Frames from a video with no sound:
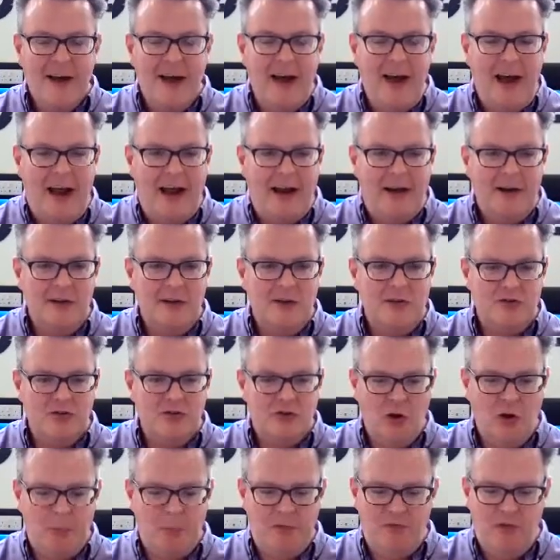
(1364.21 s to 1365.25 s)
and
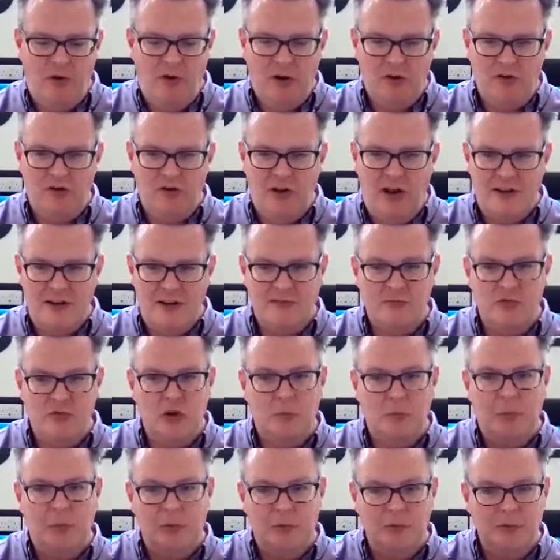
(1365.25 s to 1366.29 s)
Shopify shares have
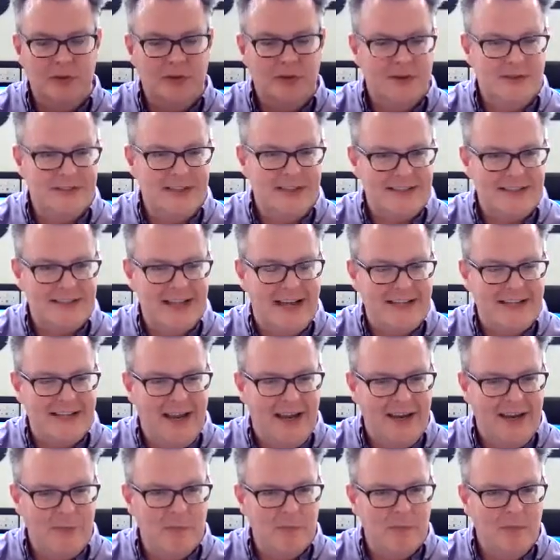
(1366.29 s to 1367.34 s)
doubled since that
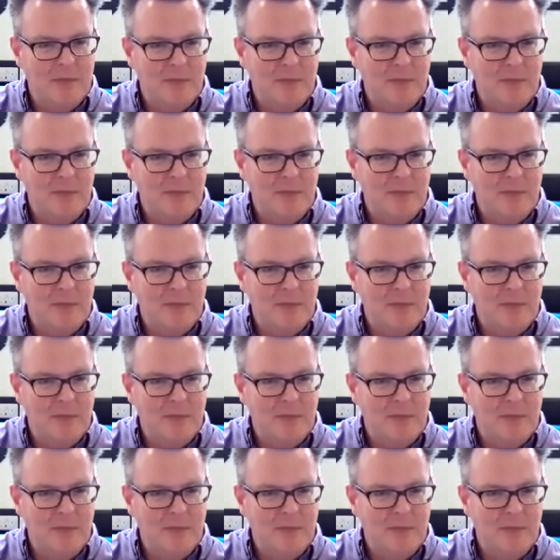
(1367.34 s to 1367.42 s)
day,